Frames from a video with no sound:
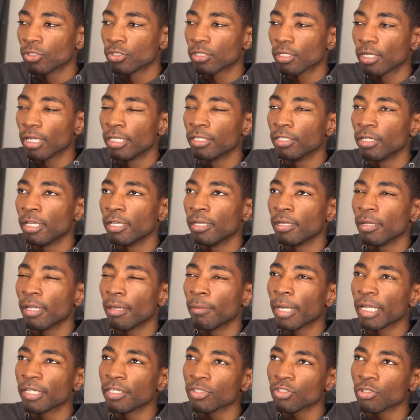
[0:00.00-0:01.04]
just and, and
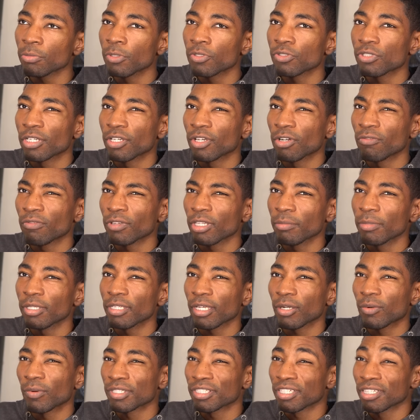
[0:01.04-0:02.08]
by distribution, I don't really mean
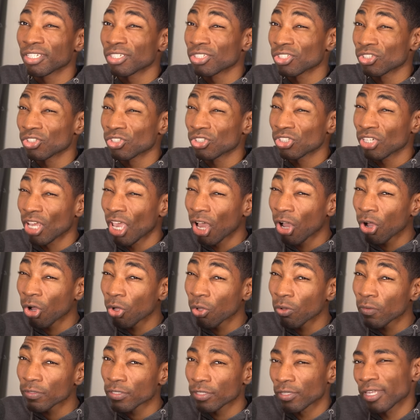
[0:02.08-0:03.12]
like what's on the
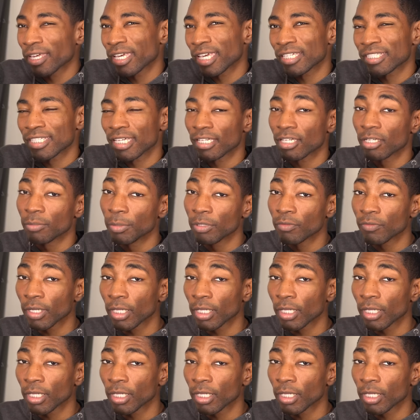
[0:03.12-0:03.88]
shelves, although I guess that could be